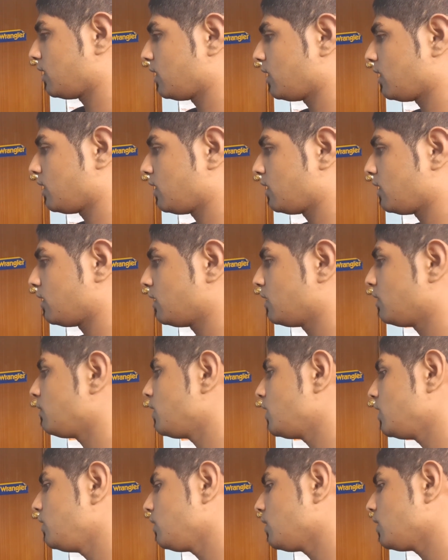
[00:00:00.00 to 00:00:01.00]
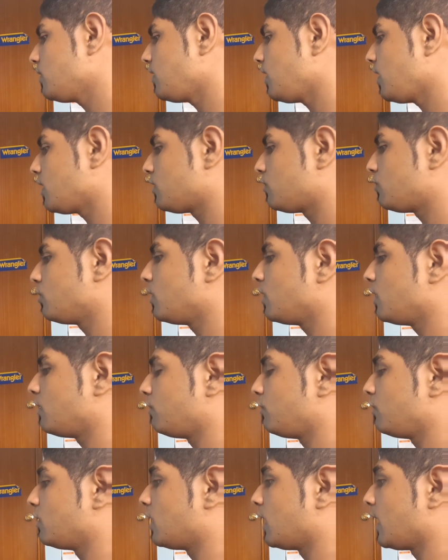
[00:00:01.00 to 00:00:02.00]
Well, you can take a
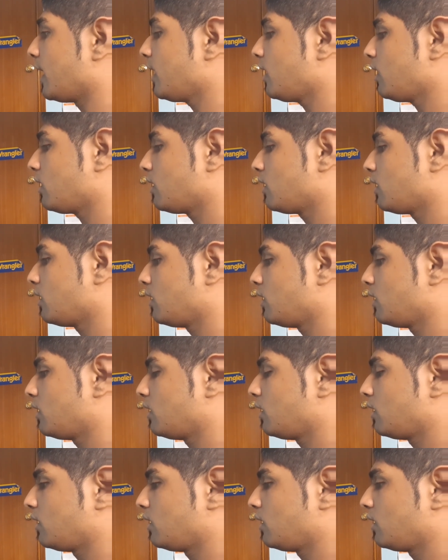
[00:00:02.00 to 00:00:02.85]
tour if you'd like,